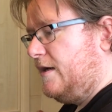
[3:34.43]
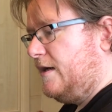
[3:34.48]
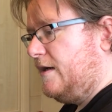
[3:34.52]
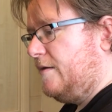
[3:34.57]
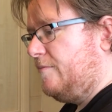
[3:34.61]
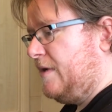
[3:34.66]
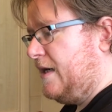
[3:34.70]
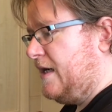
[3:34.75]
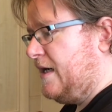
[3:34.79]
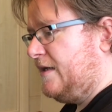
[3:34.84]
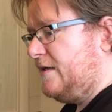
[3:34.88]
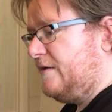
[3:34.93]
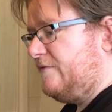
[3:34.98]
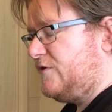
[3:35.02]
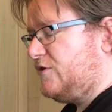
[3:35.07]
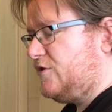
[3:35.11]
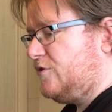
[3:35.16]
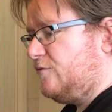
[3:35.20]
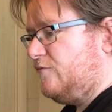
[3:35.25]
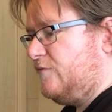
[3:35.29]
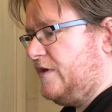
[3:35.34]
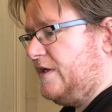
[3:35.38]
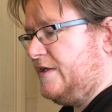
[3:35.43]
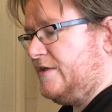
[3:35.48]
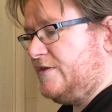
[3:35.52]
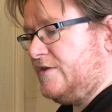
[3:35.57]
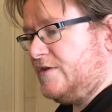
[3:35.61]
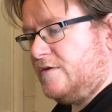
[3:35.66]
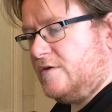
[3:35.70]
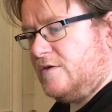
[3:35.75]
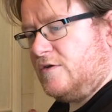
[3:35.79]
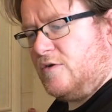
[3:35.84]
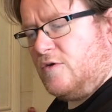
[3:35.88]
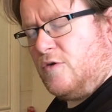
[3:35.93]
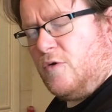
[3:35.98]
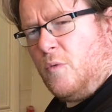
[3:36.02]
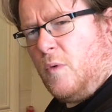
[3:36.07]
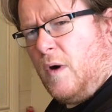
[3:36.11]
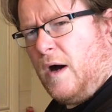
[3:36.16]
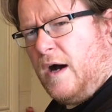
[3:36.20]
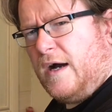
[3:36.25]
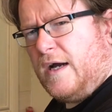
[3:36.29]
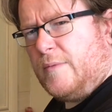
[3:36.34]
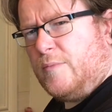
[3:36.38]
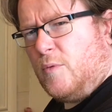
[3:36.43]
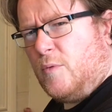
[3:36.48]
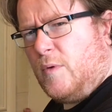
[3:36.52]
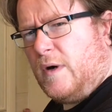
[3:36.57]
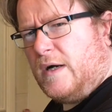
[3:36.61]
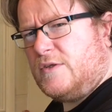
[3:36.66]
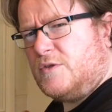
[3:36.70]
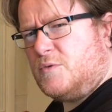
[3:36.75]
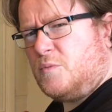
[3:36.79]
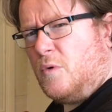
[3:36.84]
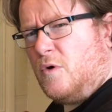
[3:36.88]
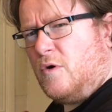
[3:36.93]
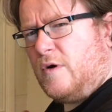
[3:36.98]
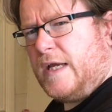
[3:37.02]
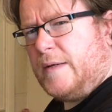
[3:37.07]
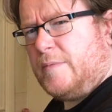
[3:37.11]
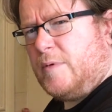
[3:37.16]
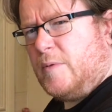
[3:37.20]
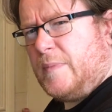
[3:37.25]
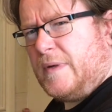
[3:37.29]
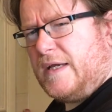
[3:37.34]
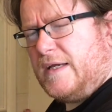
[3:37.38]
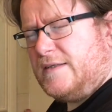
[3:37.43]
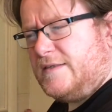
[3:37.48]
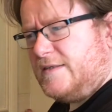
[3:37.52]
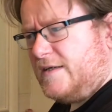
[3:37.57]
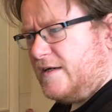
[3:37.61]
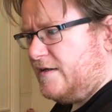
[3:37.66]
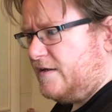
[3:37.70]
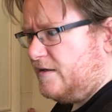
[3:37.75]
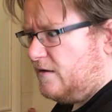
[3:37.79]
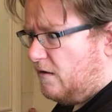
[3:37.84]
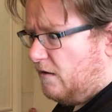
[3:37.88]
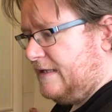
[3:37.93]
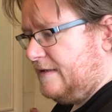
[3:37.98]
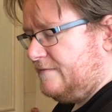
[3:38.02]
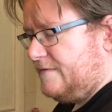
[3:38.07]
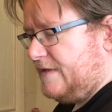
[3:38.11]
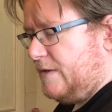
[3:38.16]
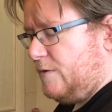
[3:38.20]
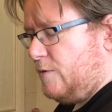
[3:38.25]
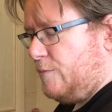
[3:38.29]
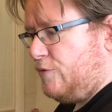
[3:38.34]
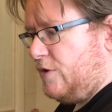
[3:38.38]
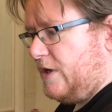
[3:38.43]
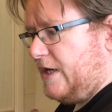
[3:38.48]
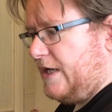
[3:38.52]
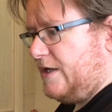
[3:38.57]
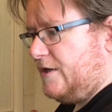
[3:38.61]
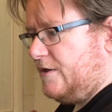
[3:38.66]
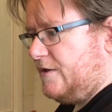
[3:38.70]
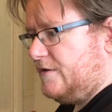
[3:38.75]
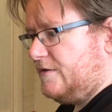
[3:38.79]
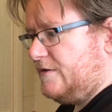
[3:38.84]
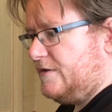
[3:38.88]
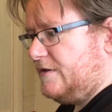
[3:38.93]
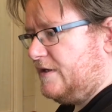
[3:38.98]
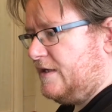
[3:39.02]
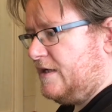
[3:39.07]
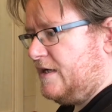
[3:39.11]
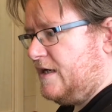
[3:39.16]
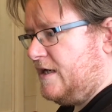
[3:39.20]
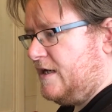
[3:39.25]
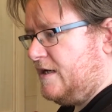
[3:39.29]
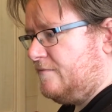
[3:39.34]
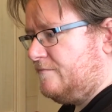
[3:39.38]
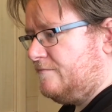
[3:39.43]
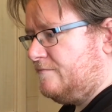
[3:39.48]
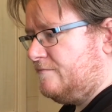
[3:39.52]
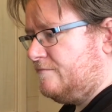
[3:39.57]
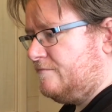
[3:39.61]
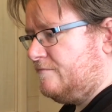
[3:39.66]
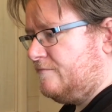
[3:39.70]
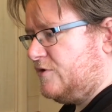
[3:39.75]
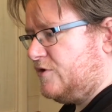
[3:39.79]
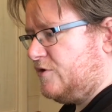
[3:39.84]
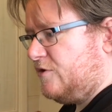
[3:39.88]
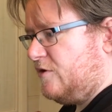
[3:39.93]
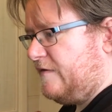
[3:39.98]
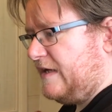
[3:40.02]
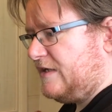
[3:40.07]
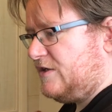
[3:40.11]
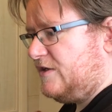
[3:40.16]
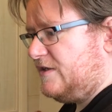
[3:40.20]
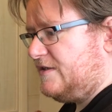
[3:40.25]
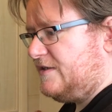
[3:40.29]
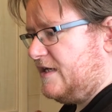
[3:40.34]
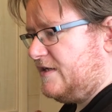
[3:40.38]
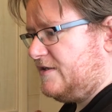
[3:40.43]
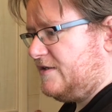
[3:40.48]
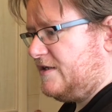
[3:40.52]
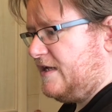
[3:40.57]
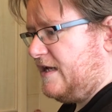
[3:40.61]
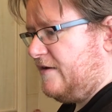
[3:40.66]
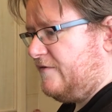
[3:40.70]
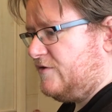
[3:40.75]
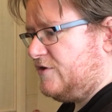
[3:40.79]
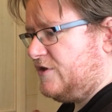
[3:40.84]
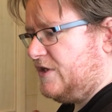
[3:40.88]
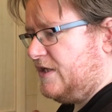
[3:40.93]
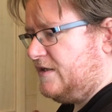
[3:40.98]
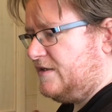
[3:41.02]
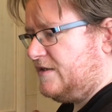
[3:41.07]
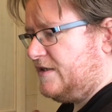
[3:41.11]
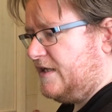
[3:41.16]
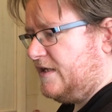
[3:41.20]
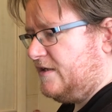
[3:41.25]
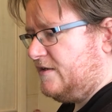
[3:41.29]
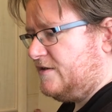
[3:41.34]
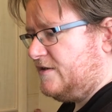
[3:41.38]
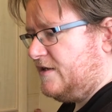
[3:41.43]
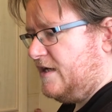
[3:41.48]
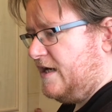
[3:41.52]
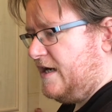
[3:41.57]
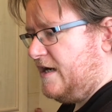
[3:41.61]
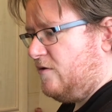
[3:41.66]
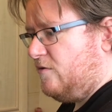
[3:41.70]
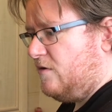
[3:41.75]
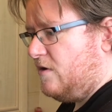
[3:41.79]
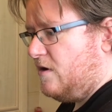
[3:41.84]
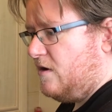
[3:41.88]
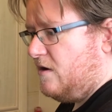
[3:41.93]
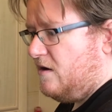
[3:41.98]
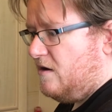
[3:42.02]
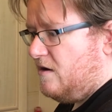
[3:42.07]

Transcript: And man, for some reason, don't know why, but why does Wargaming make you tired? They were pretty good, so I've actually tested out the Gene Stealers now.